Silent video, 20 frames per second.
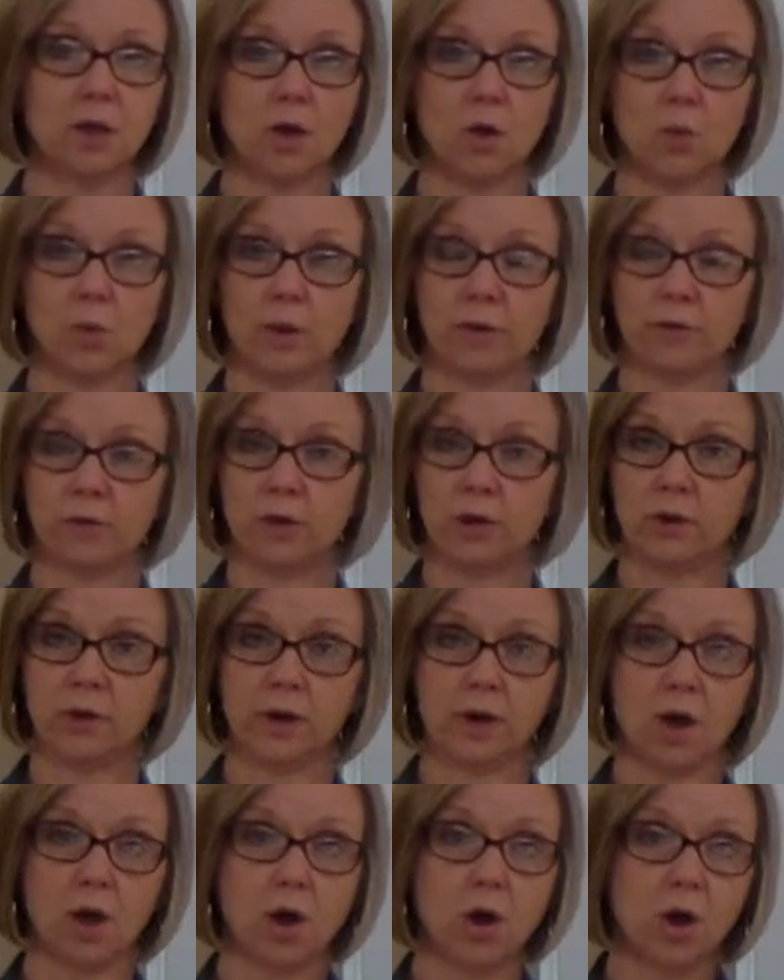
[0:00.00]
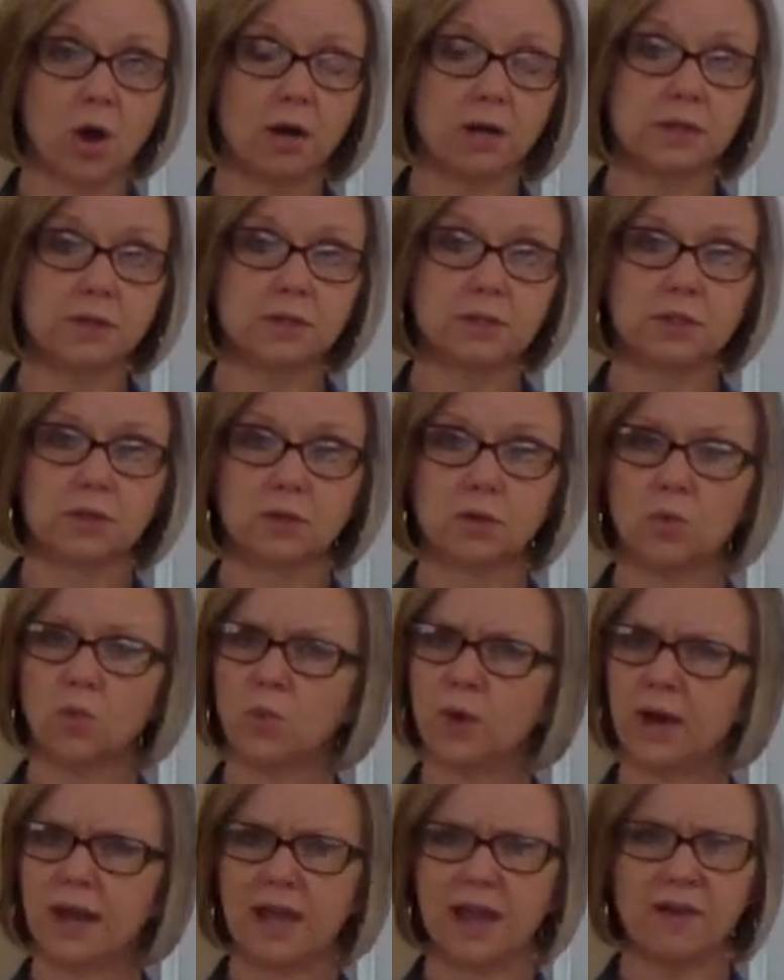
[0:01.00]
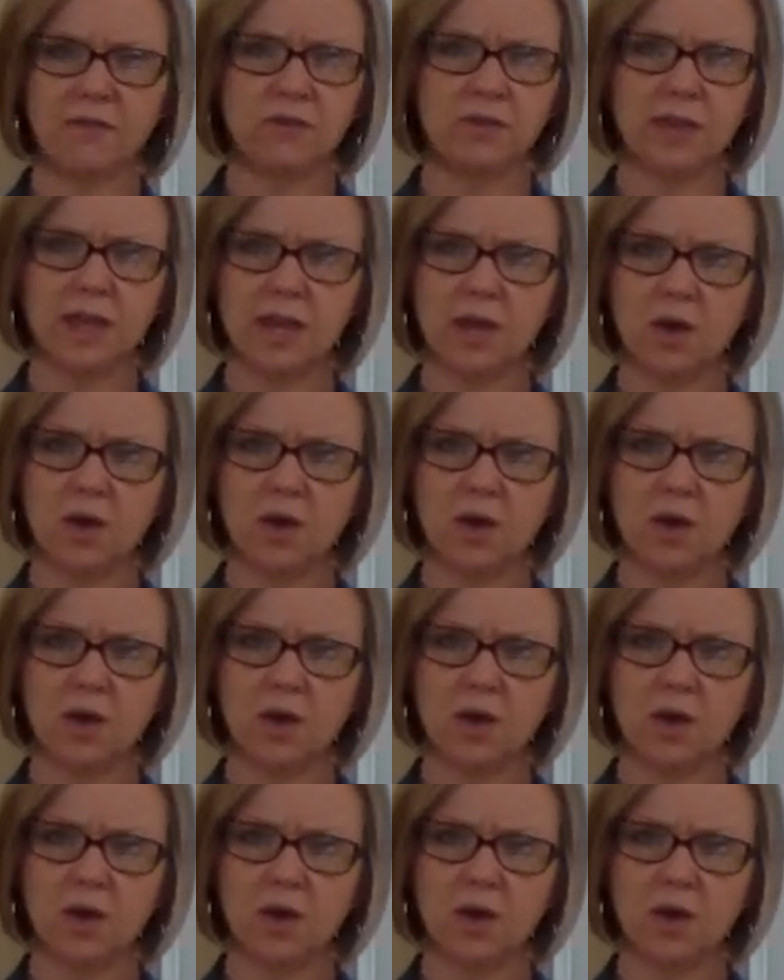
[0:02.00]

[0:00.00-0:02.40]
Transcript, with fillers: whether they're in arts, whatever they